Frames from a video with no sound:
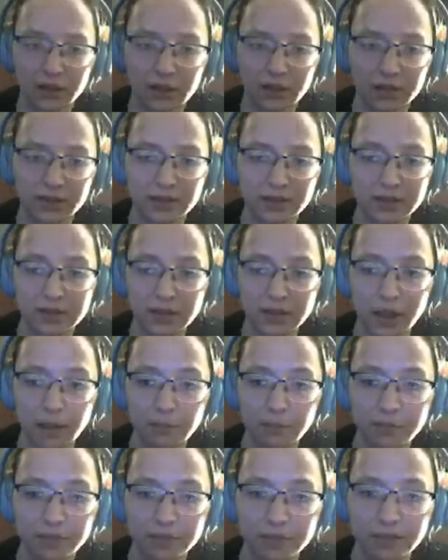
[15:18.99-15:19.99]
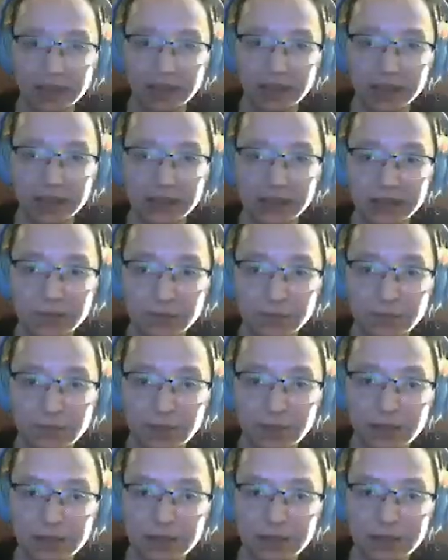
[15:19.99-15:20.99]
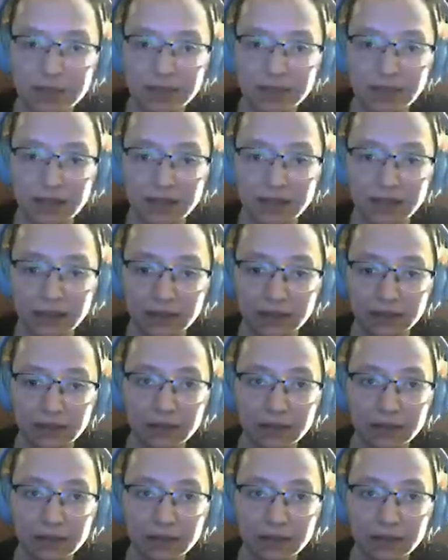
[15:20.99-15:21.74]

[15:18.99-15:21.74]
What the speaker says: Something is missing.